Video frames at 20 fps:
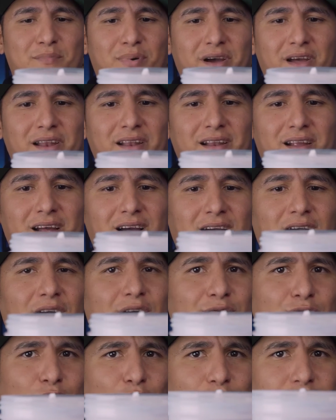But
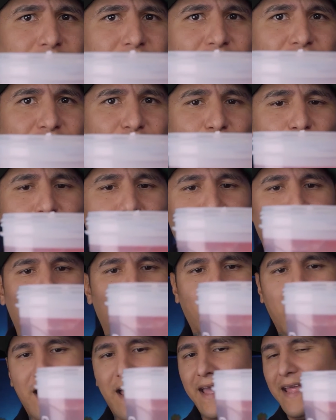of course, it's turning
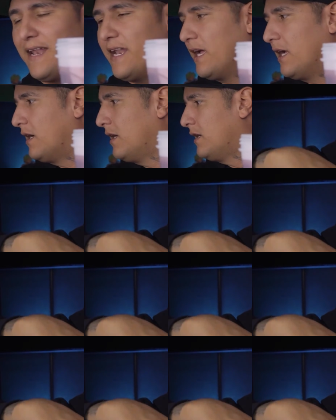red.